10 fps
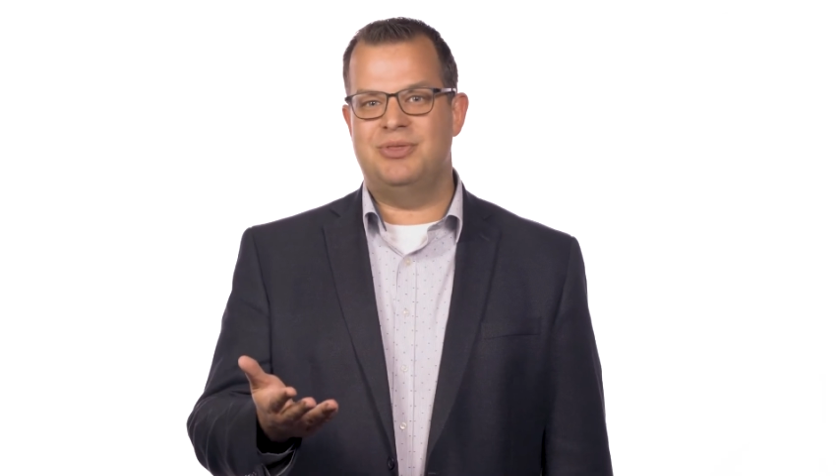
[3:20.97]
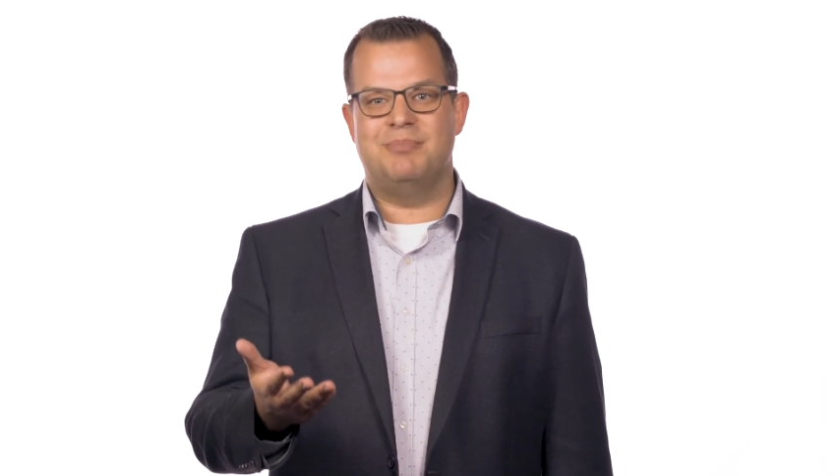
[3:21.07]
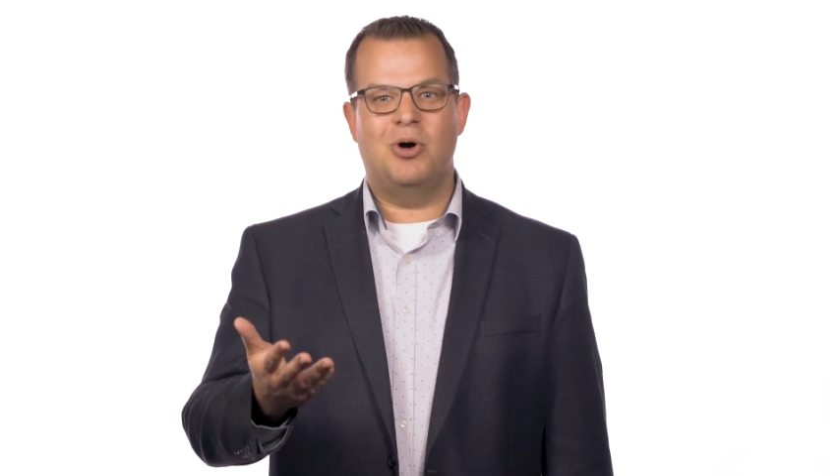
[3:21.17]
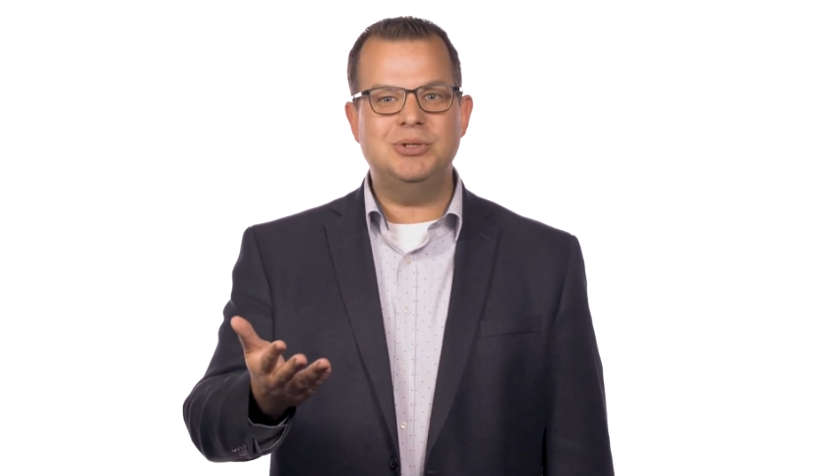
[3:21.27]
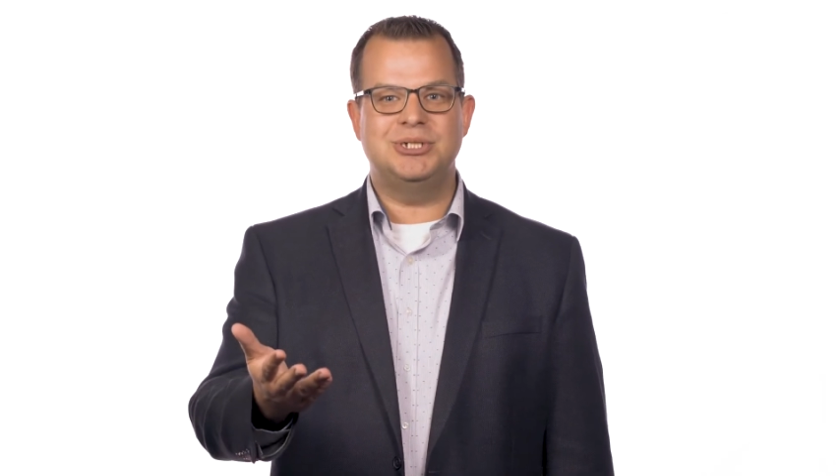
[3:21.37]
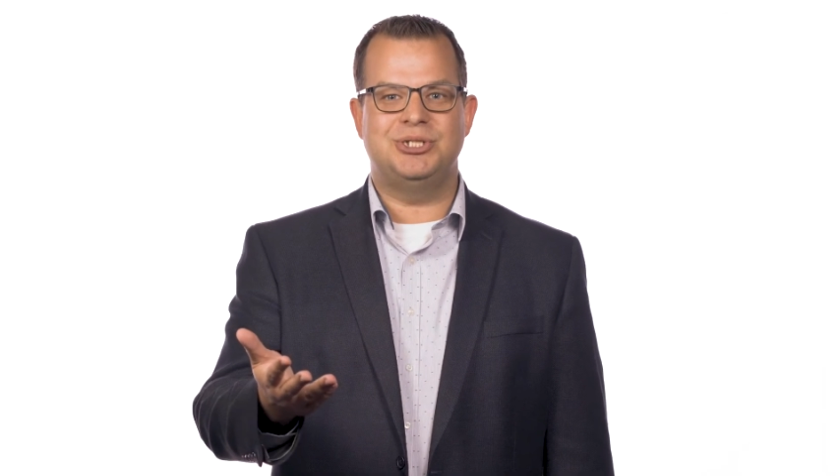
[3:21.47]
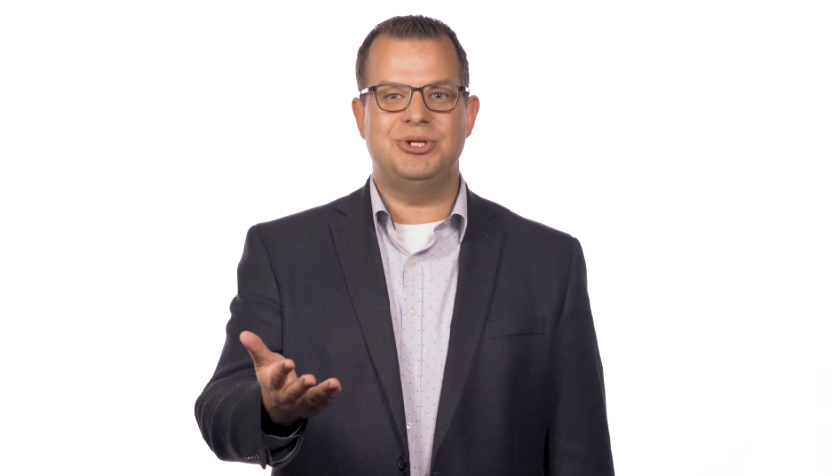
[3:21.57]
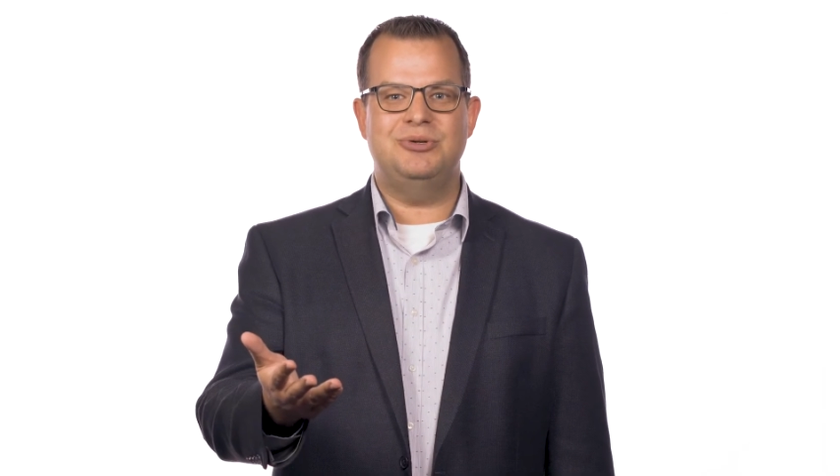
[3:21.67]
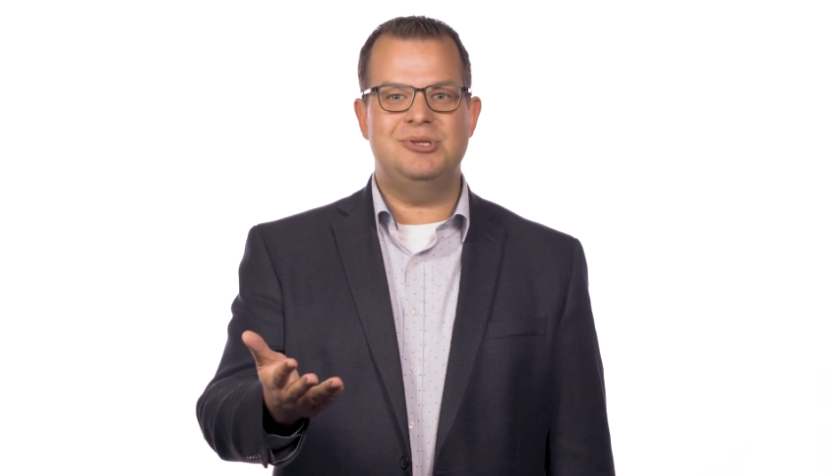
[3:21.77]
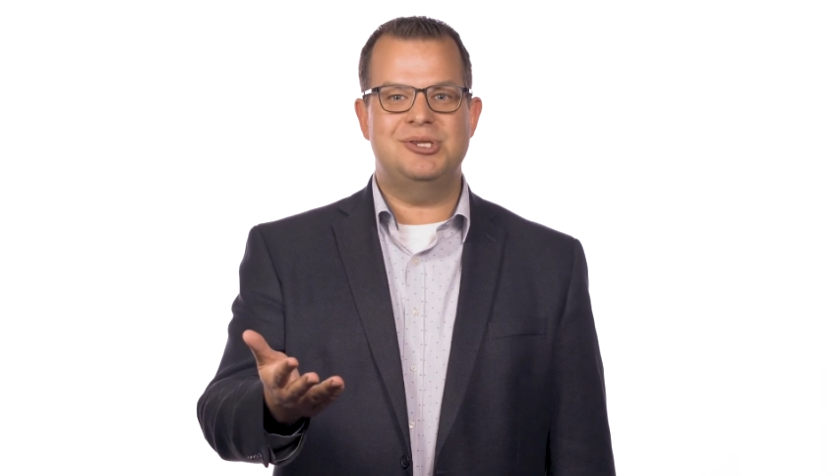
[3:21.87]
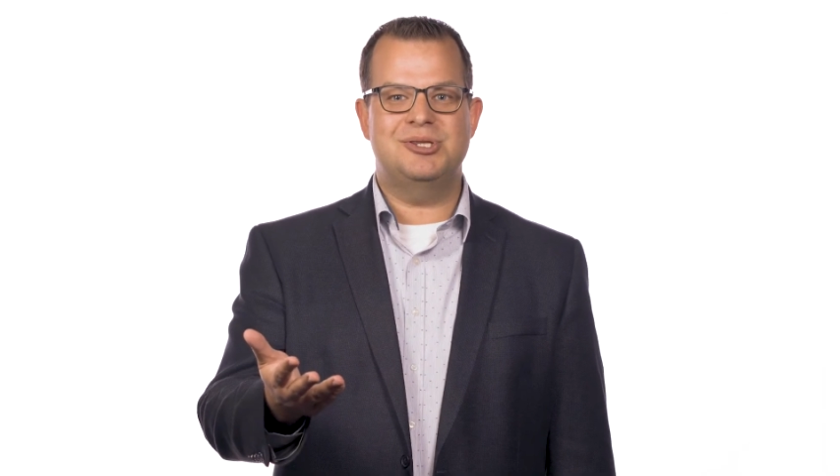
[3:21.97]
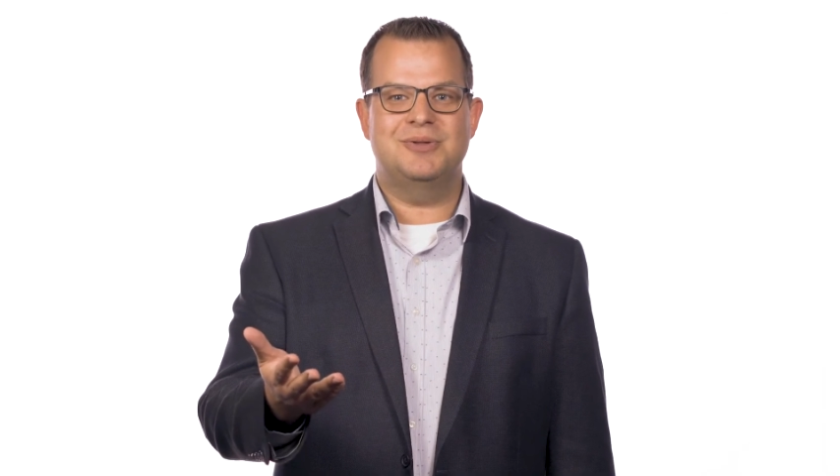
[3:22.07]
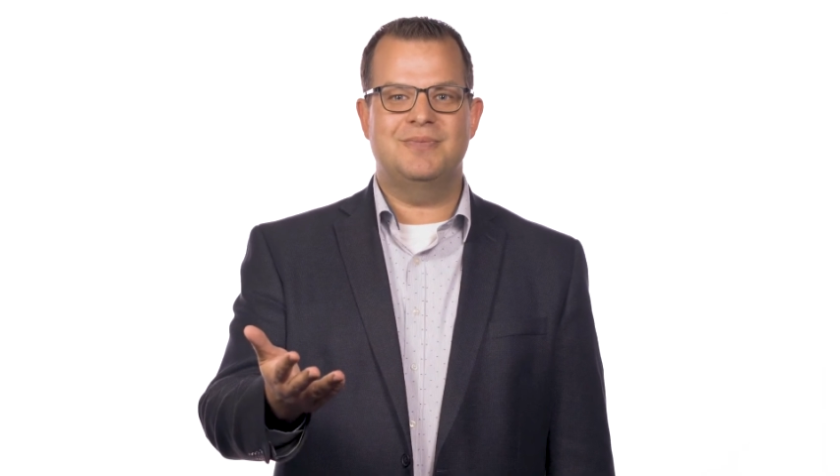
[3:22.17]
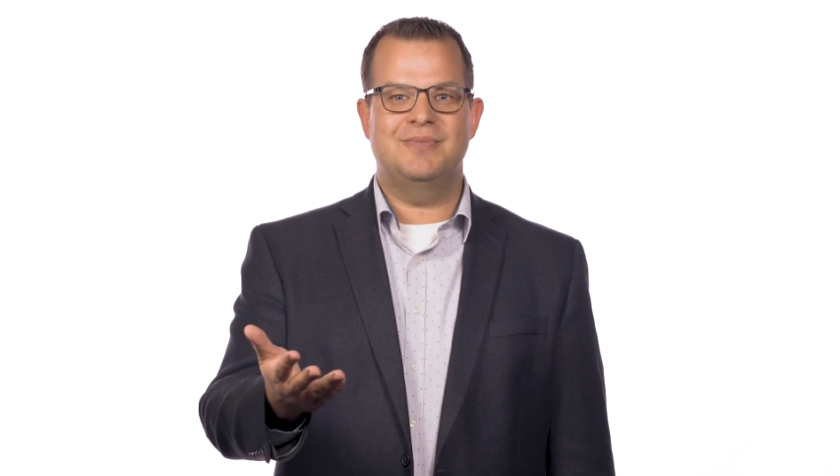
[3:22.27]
to the multitudes.